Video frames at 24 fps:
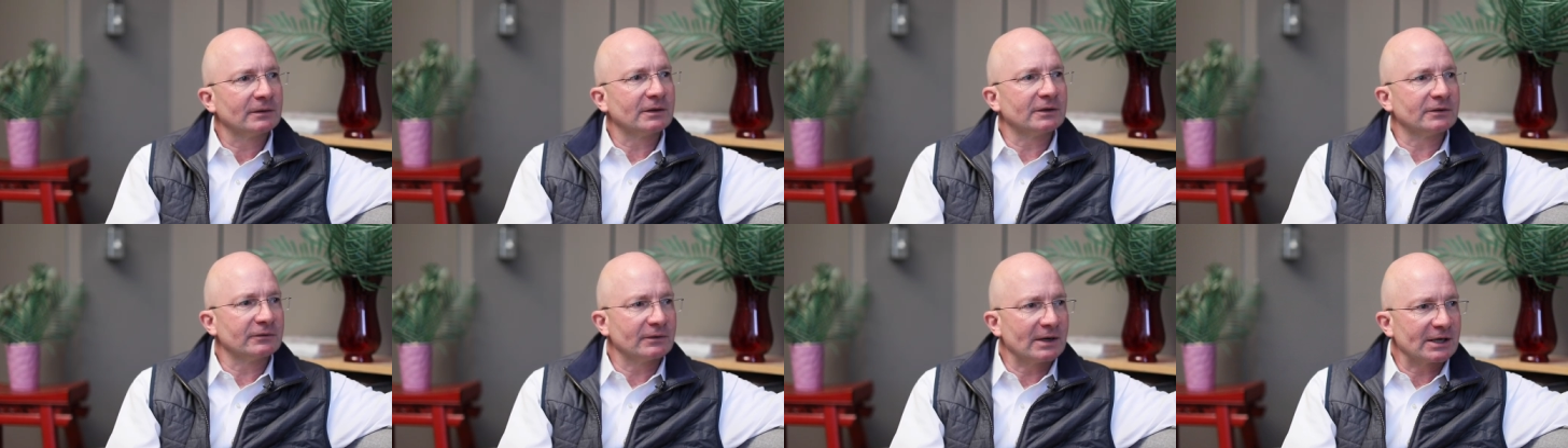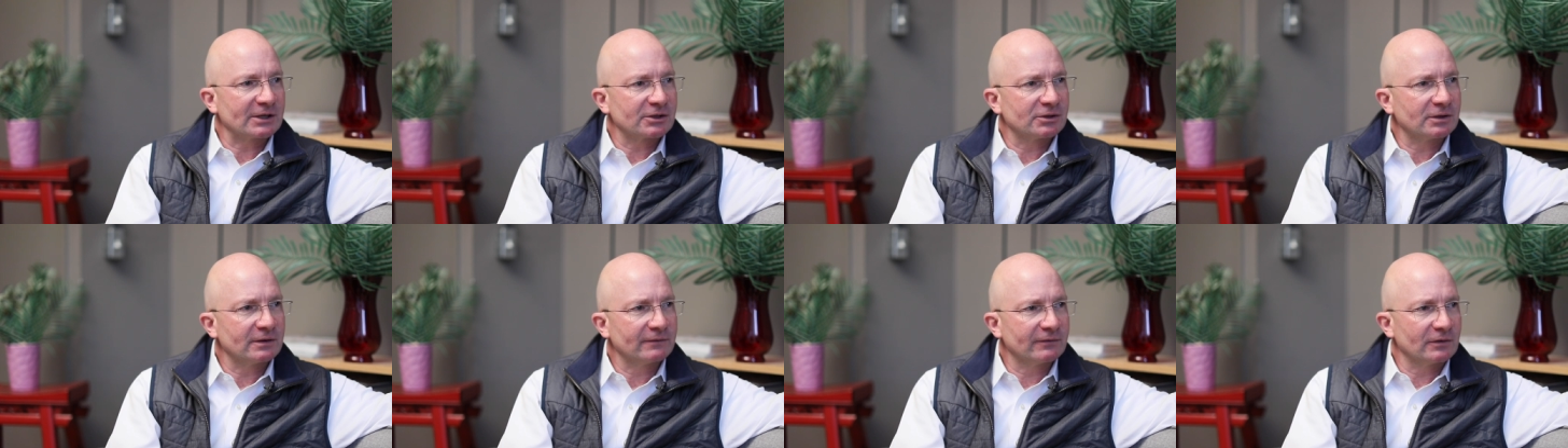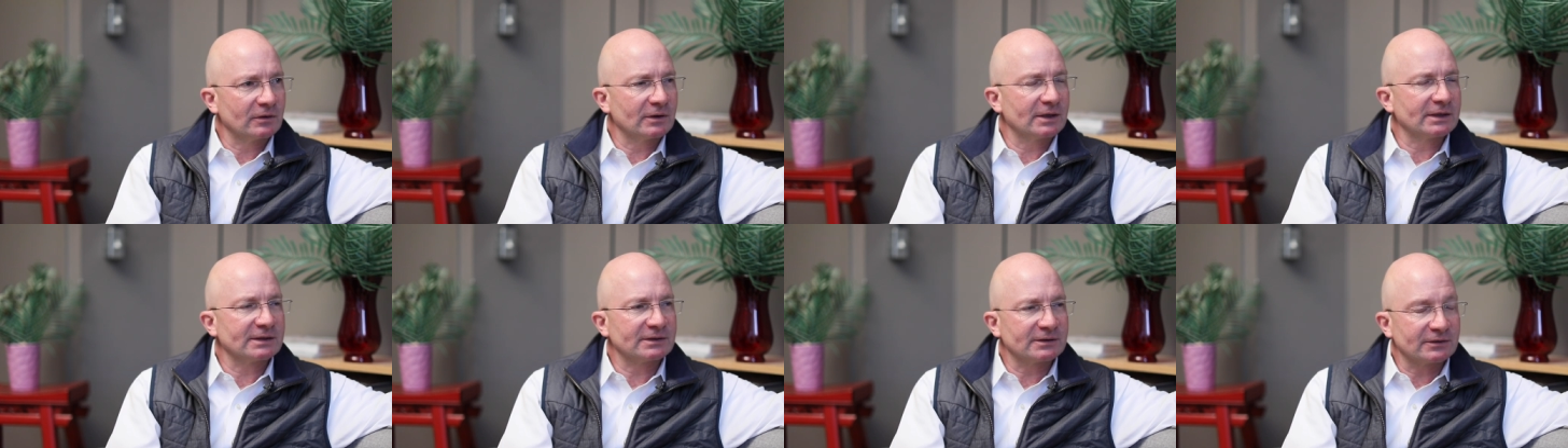The direction of
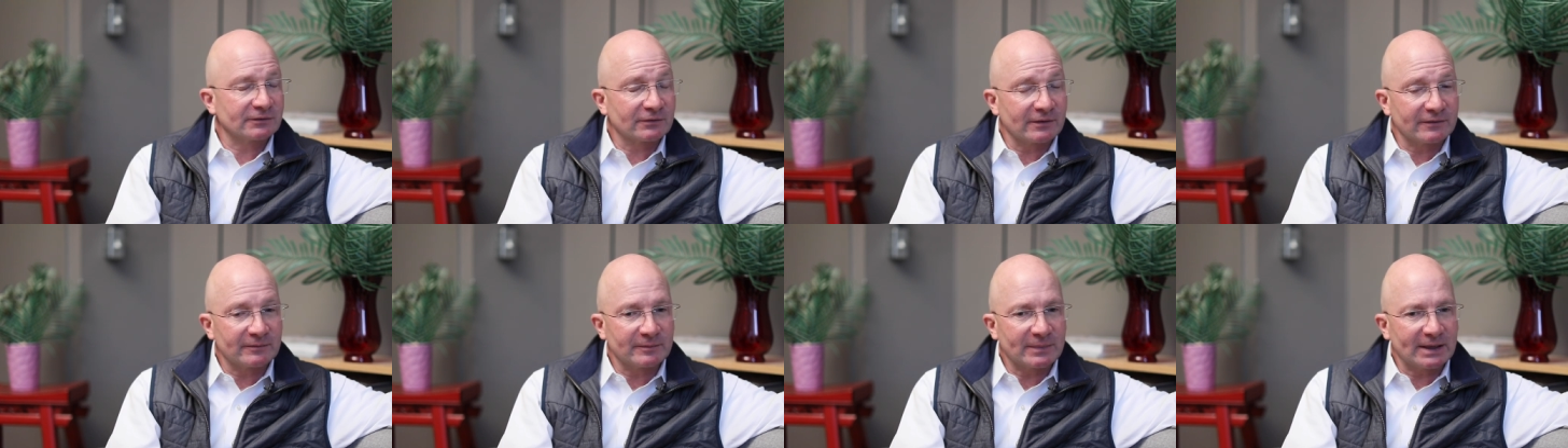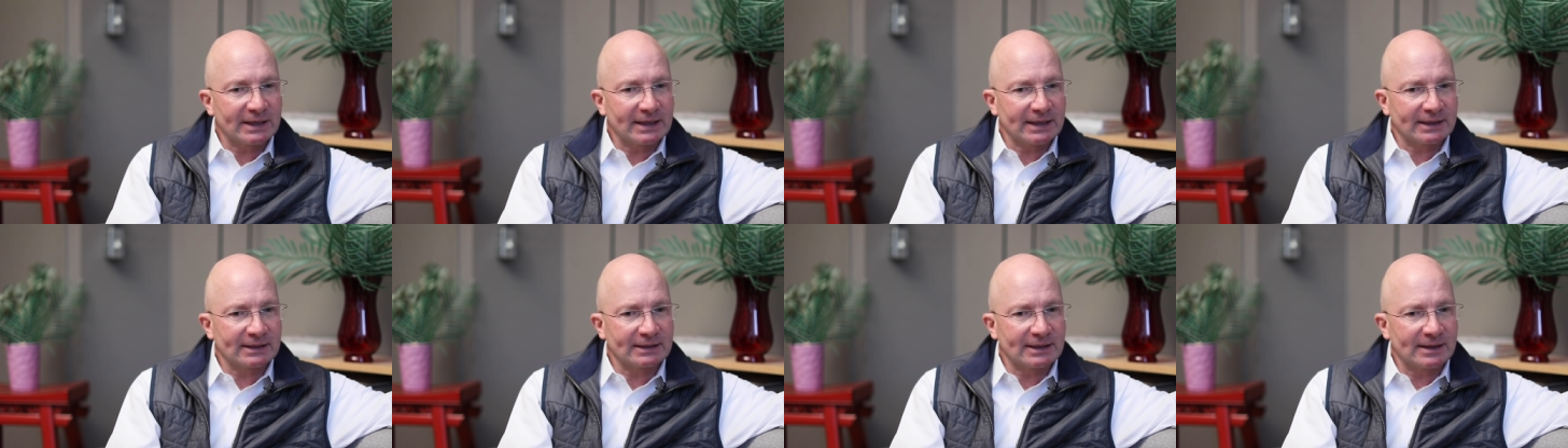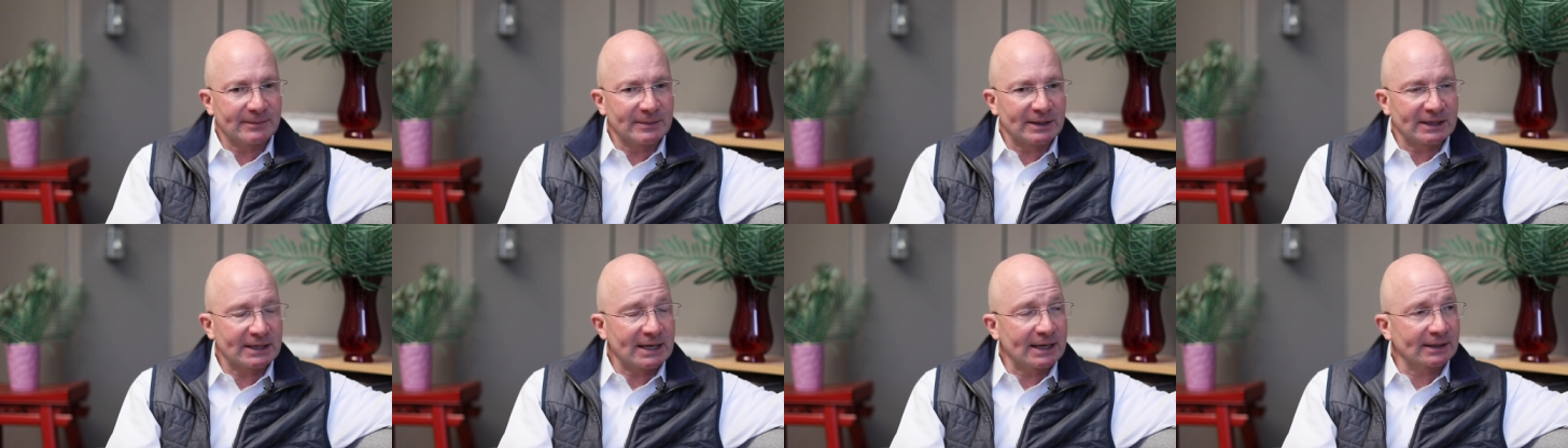earnings is driven by
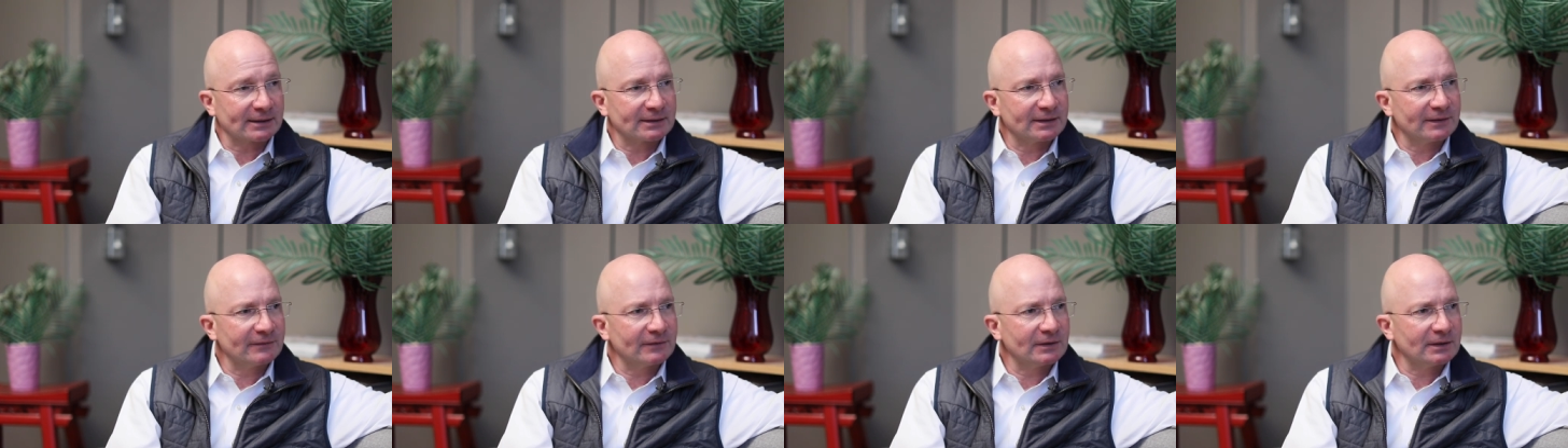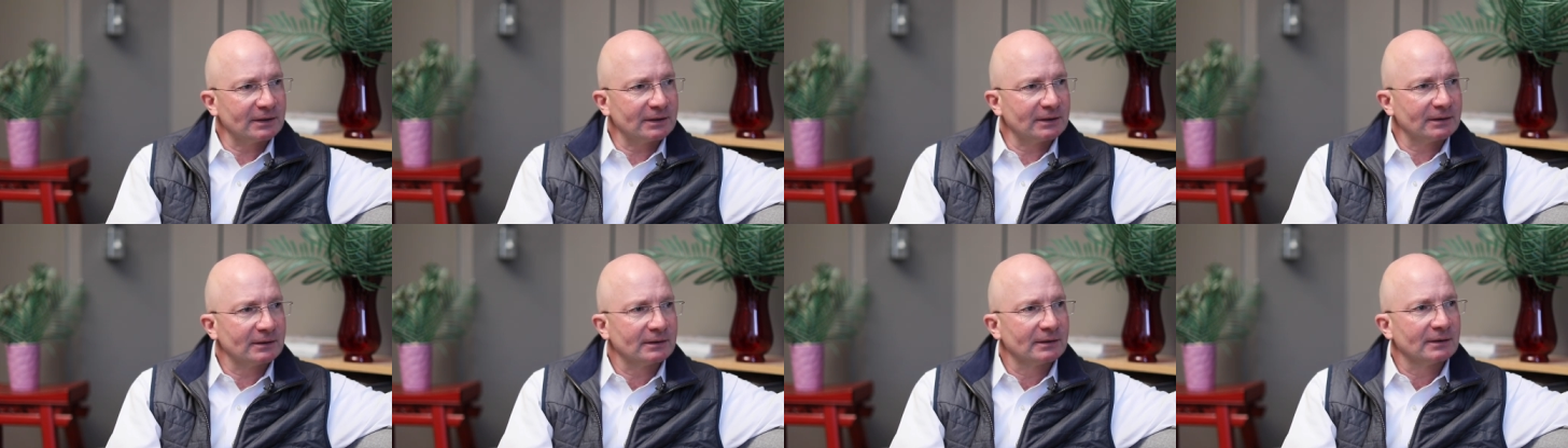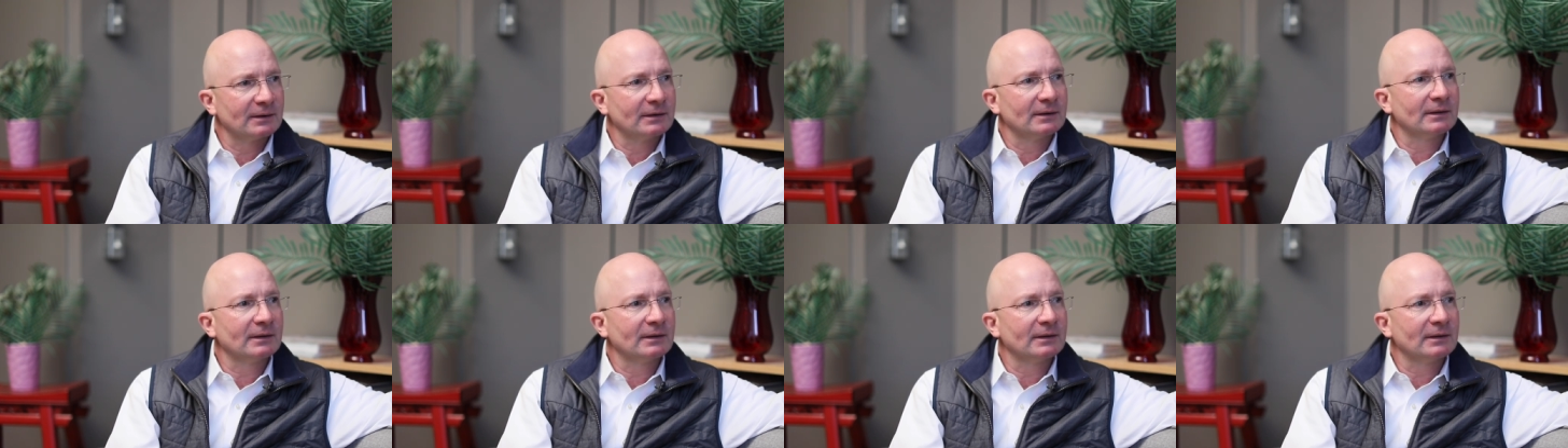economic activity.